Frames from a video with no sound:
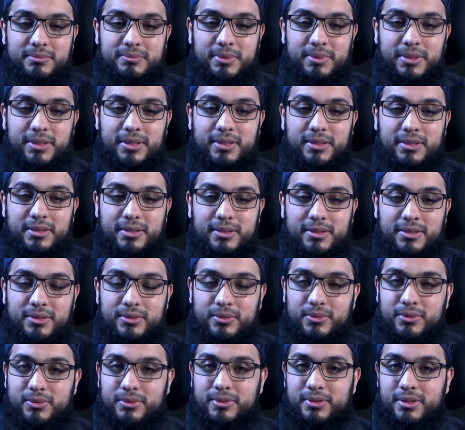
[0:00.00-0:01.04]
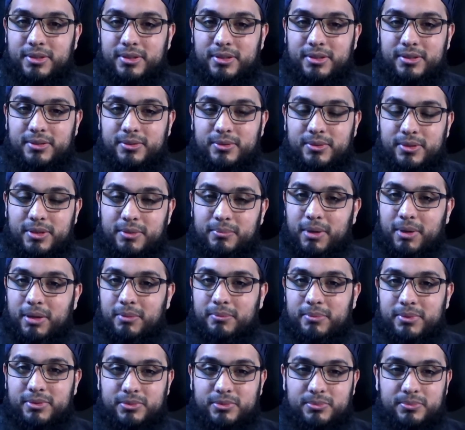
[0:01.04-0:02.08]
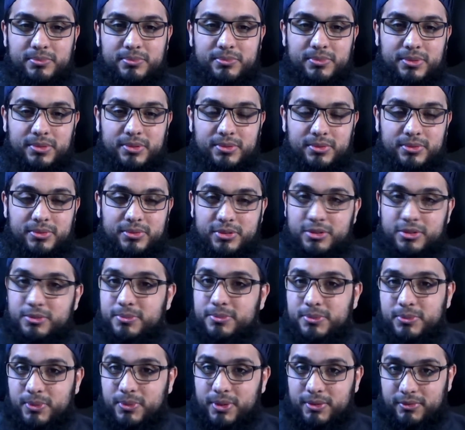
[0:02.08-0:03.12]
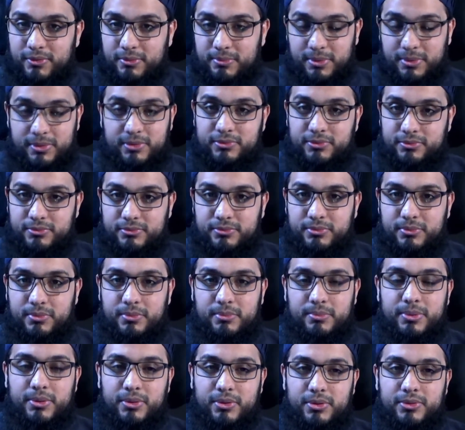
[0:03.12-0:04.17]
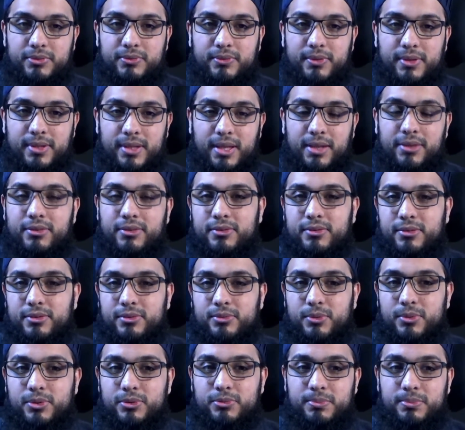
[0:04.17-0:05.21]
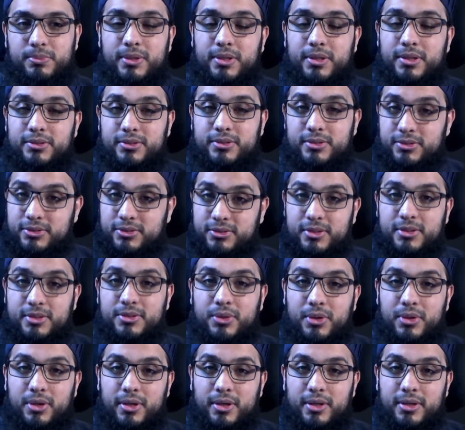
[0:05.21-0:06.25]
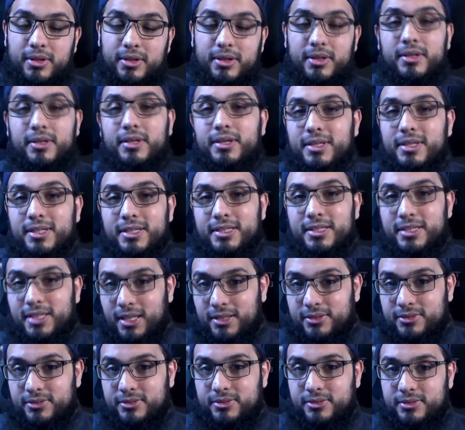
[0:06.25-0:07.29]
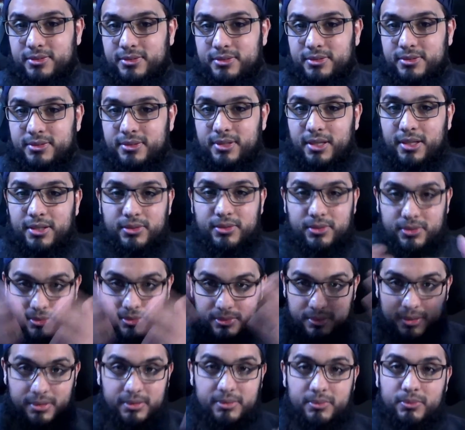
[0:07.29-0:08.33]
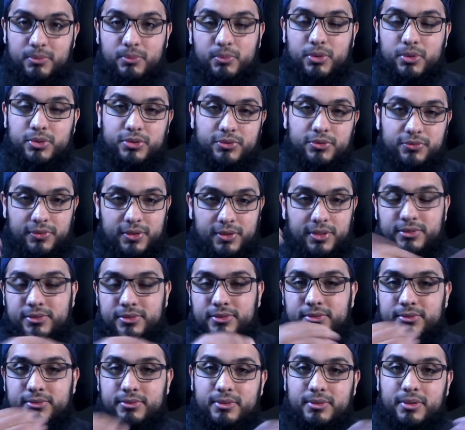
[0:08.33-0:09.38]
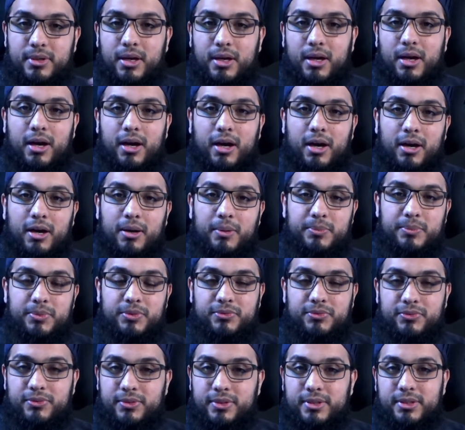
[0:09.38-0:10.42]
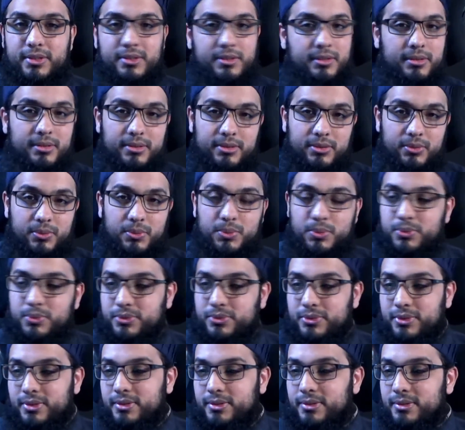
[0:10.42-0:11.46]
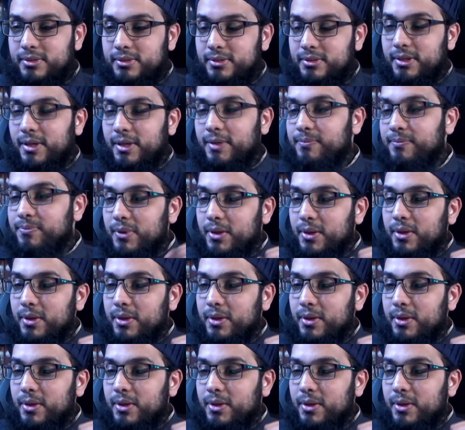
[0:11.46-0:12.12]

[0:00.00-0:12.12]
be, there might be some, germs and whatever, because of the death of this wasp, but is it still tahir? Yes, right? You could wash your face, arms, feet, your wudu's done, right?